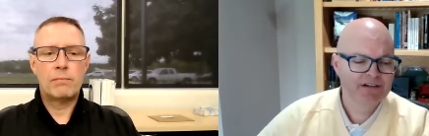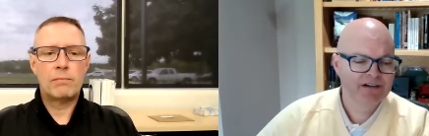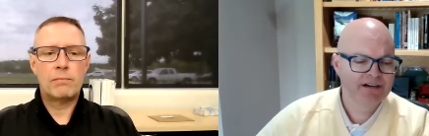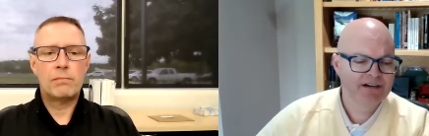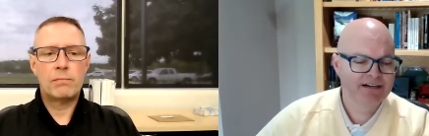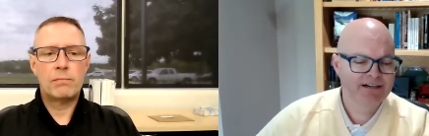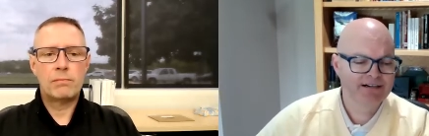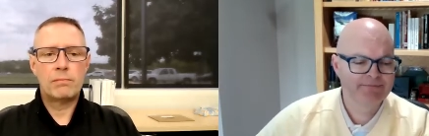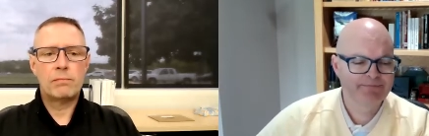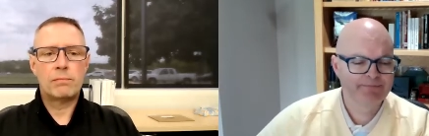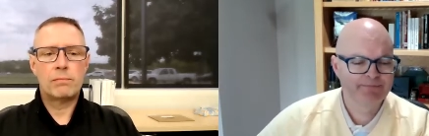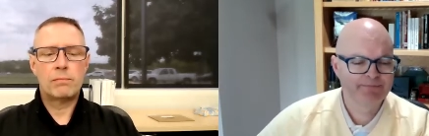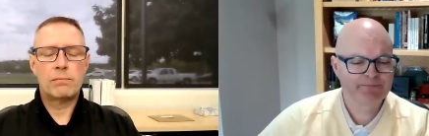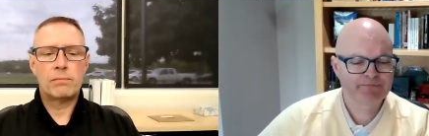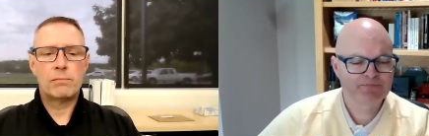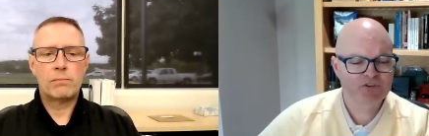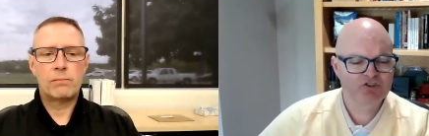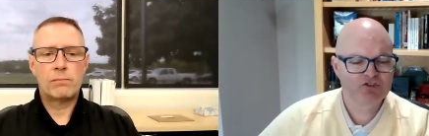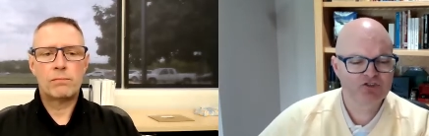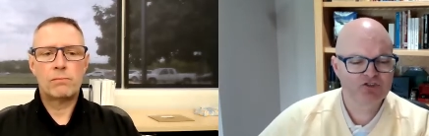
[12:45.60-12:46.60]
Speaker 1: Um,
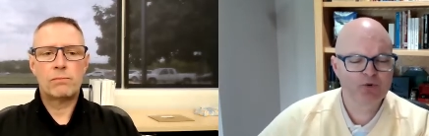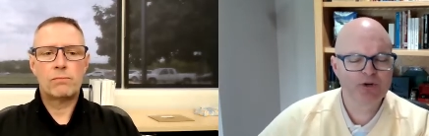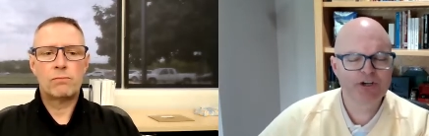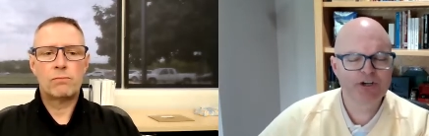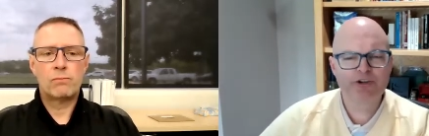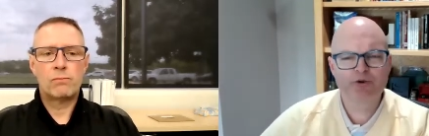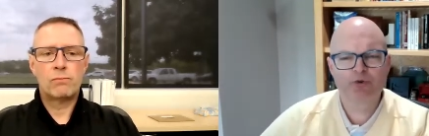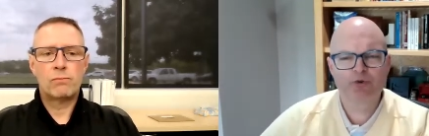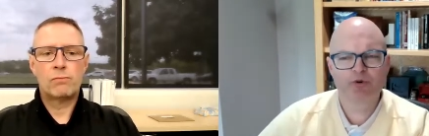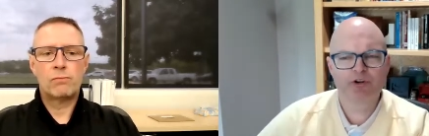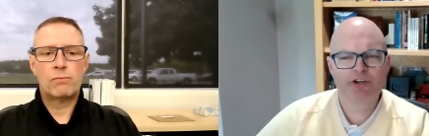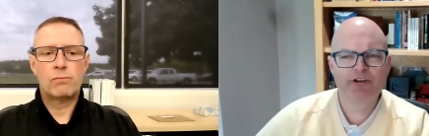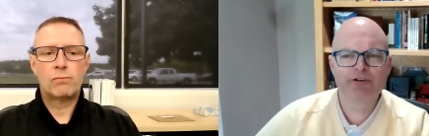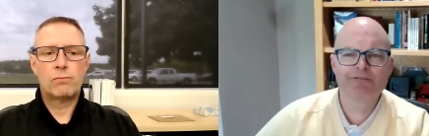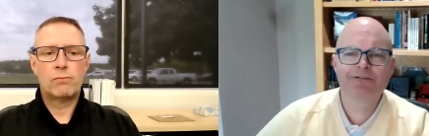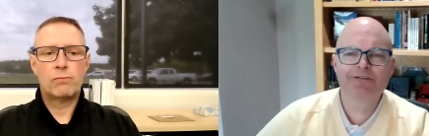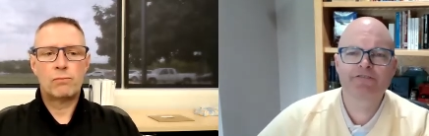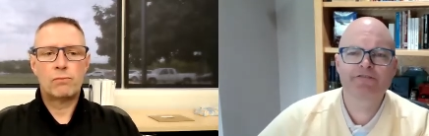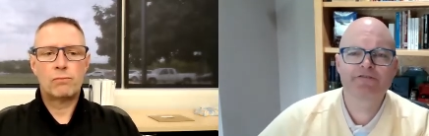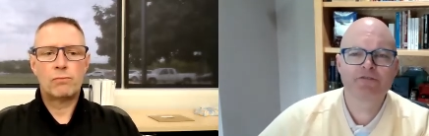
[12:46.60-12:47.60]
so, what do you what do you
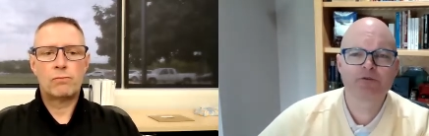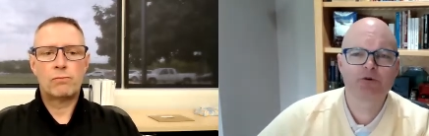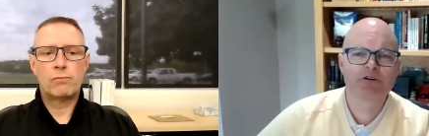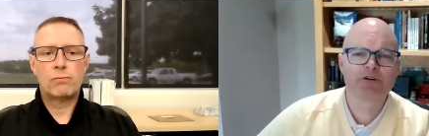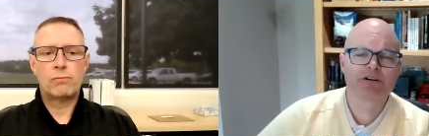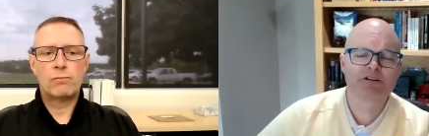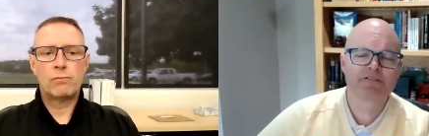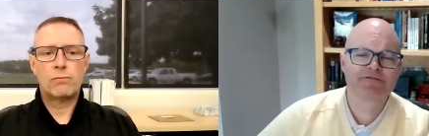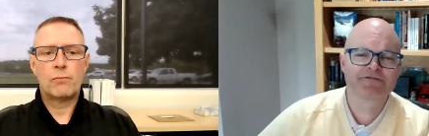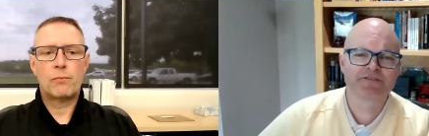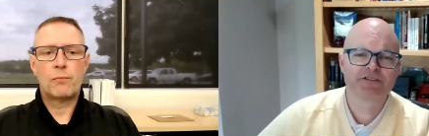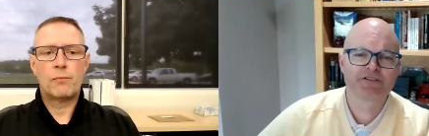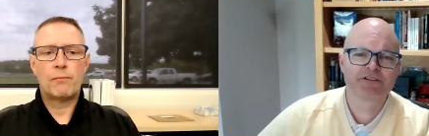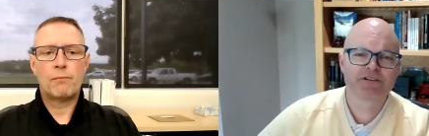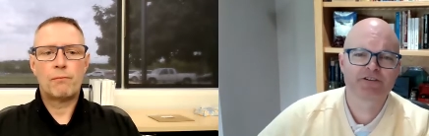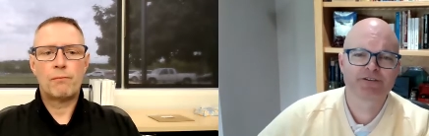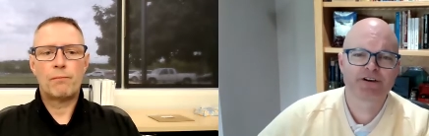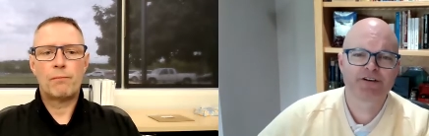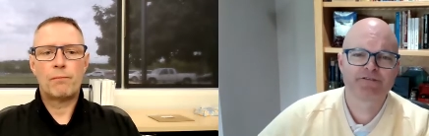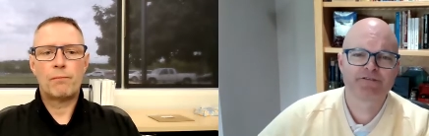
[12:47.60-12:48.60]
look for
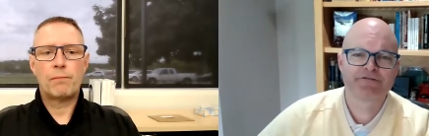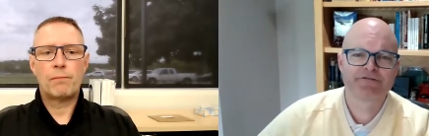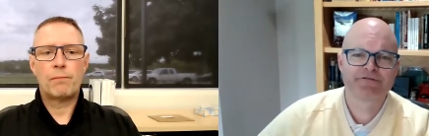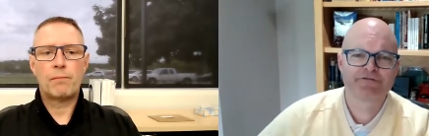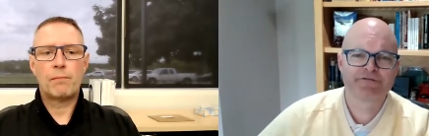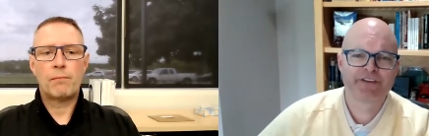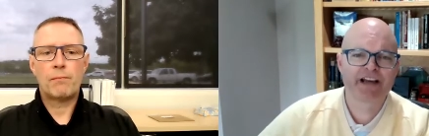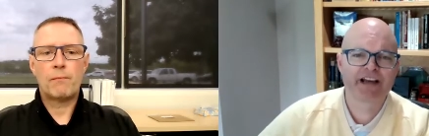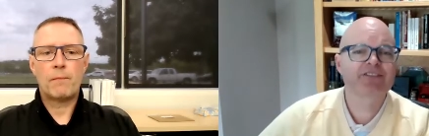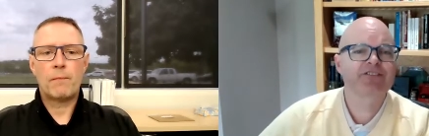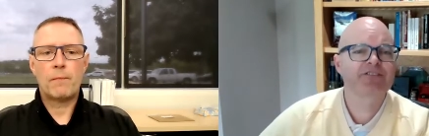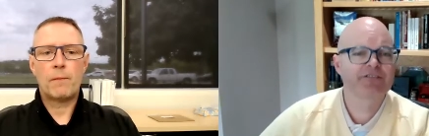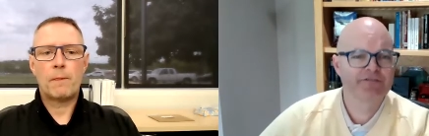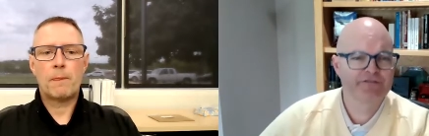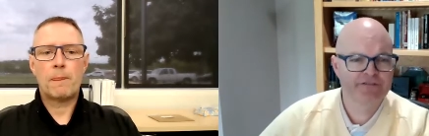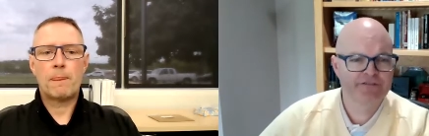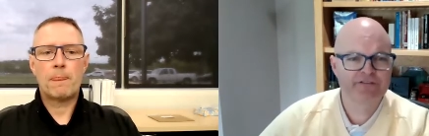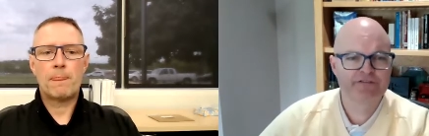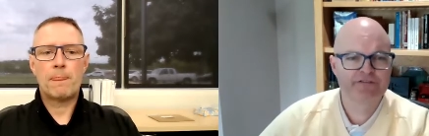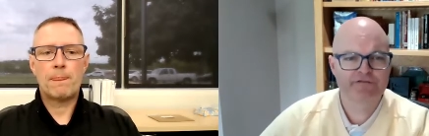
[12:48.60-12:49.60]
for
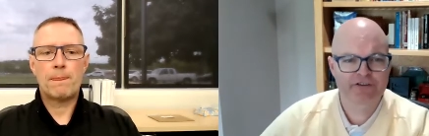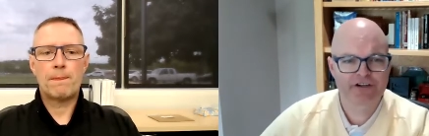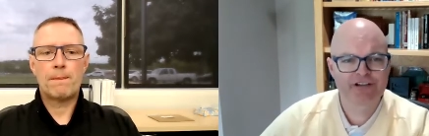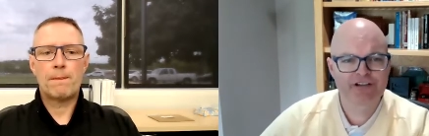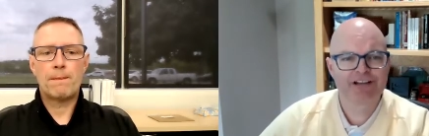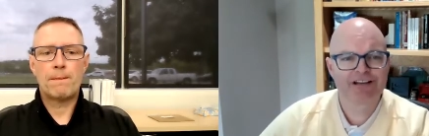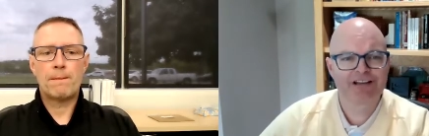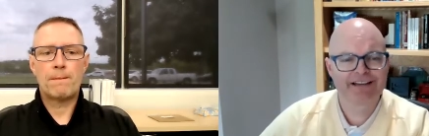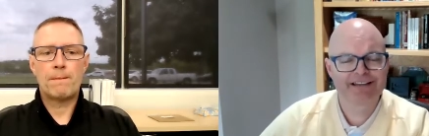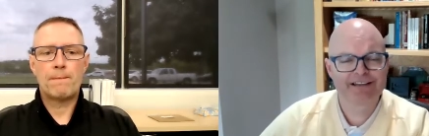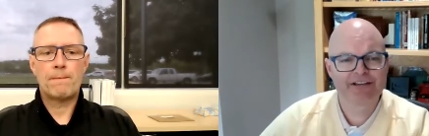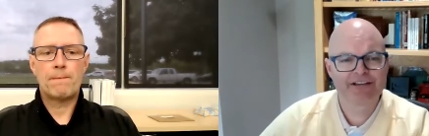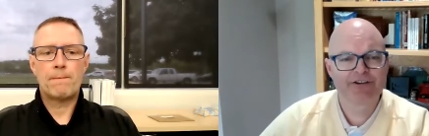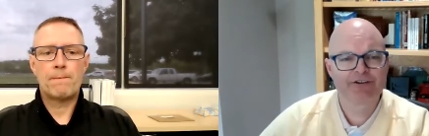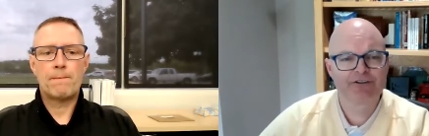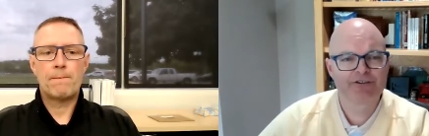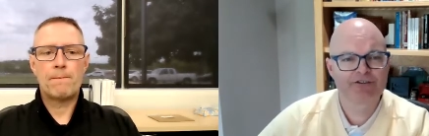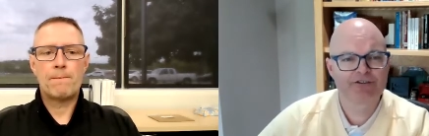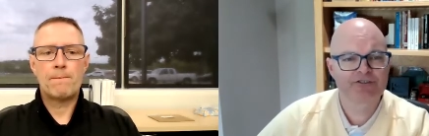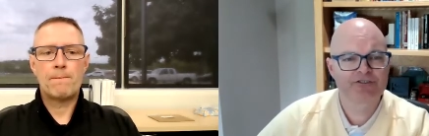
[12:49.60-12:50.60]
effective frontline
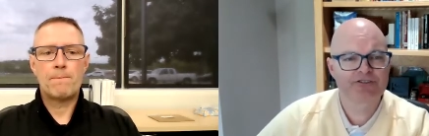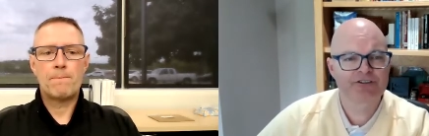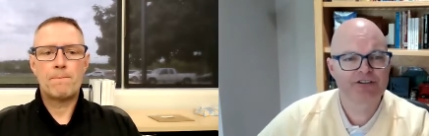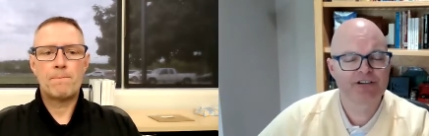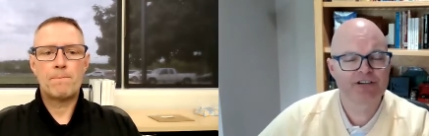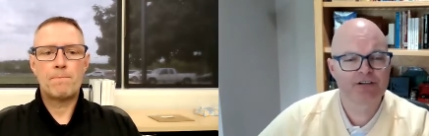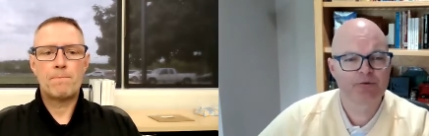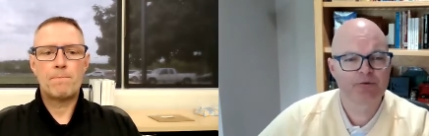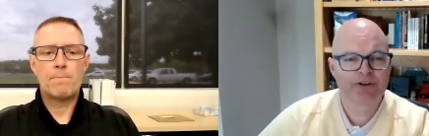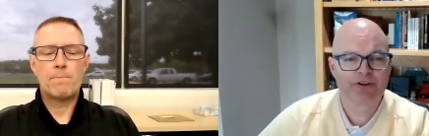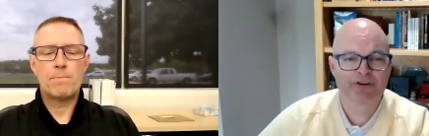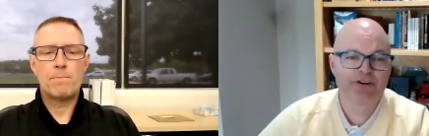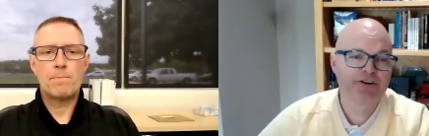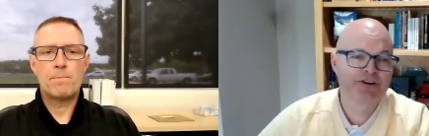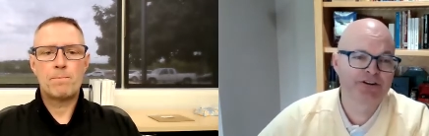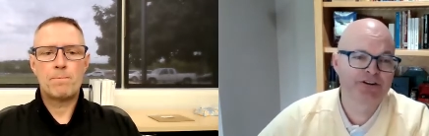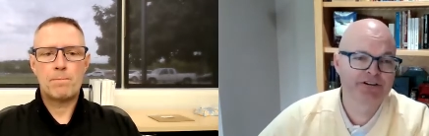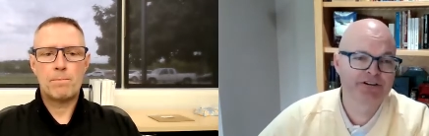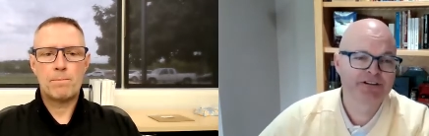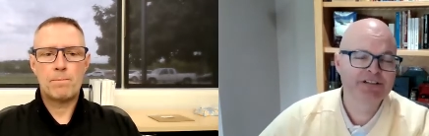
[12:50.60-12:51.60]
leaders? Uh, whether
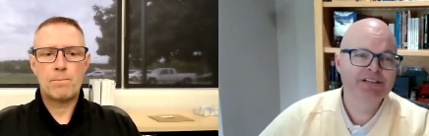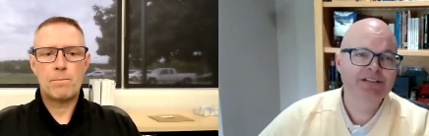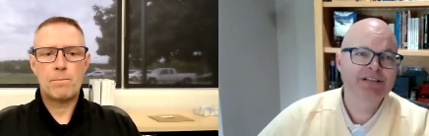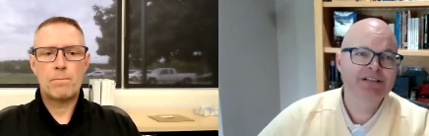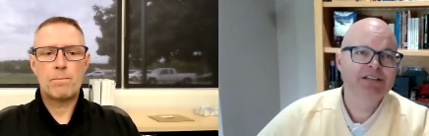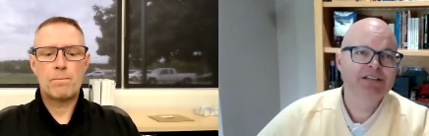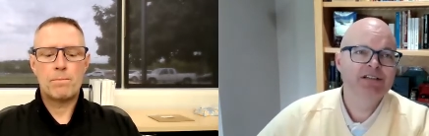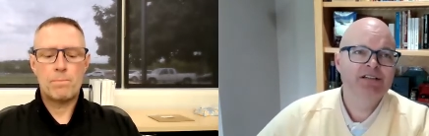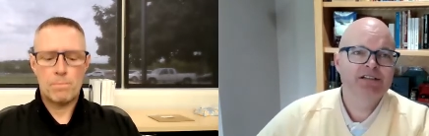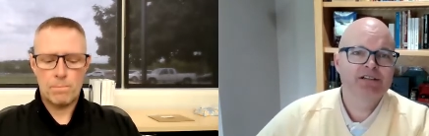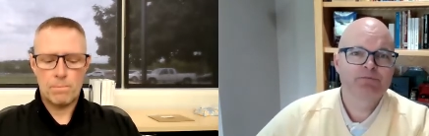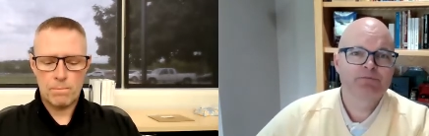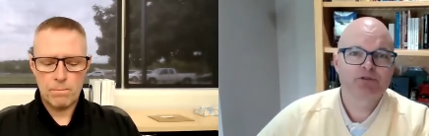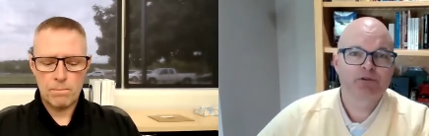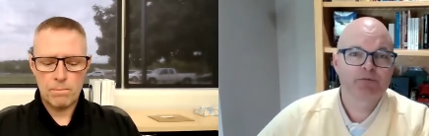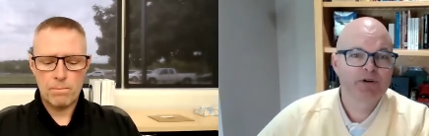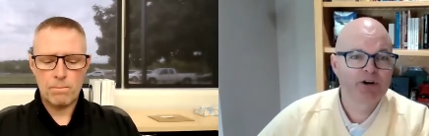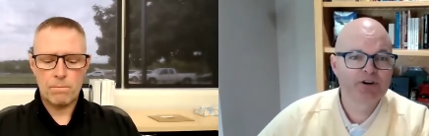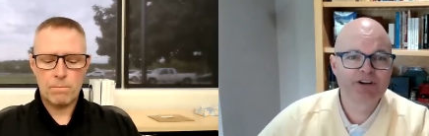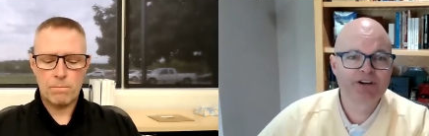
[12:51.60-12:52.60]
you're
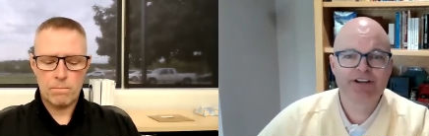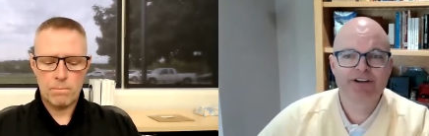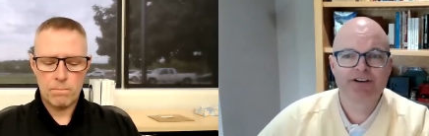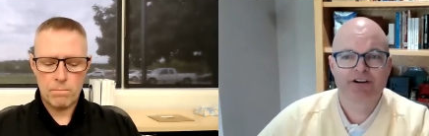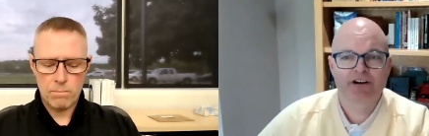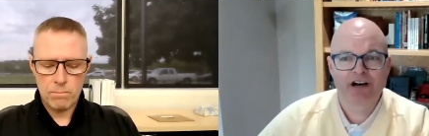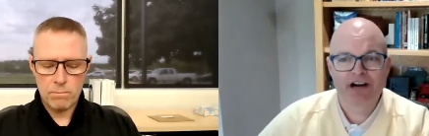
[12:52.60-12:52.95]
promoting or